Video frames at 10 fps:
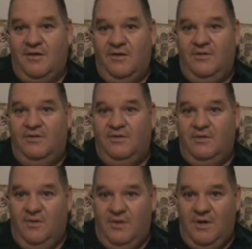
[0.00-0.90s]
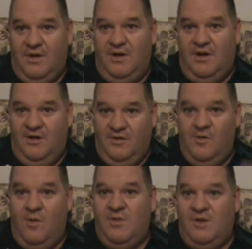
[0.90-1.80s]
because
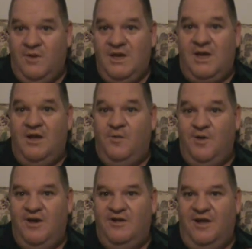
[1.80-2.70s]
normally when you get a word of